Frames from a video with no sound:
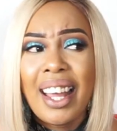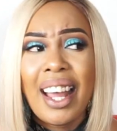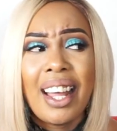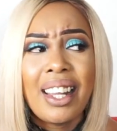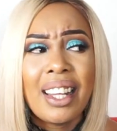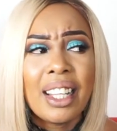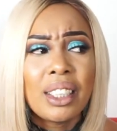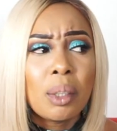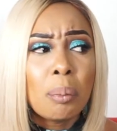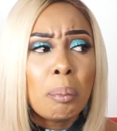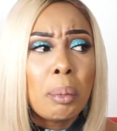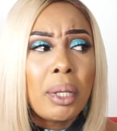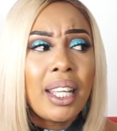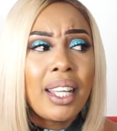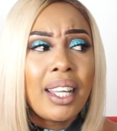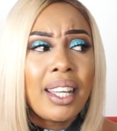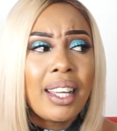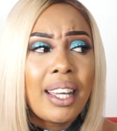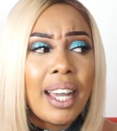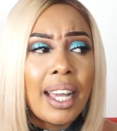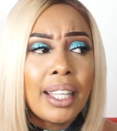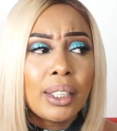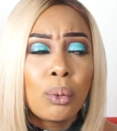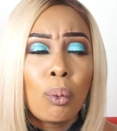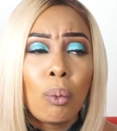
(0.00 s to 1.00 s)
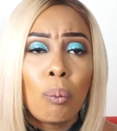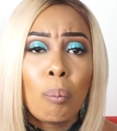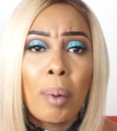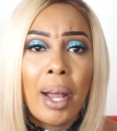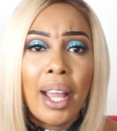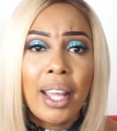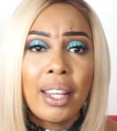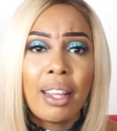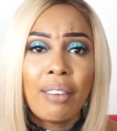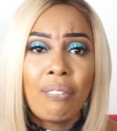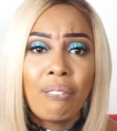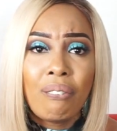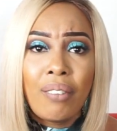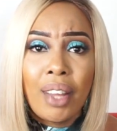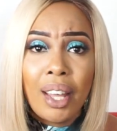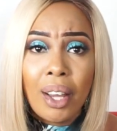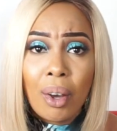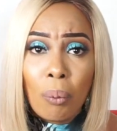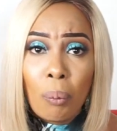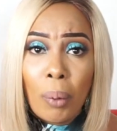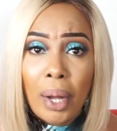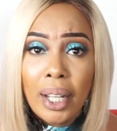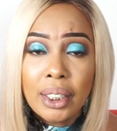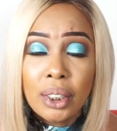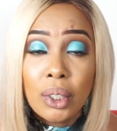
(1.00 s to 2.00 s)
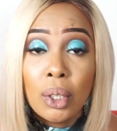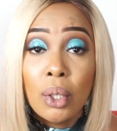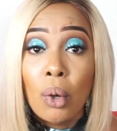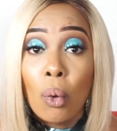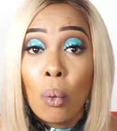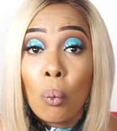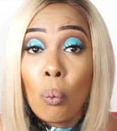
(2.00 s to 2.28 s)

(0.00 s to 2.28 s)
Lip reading: And there's so many guys who buy the fake ones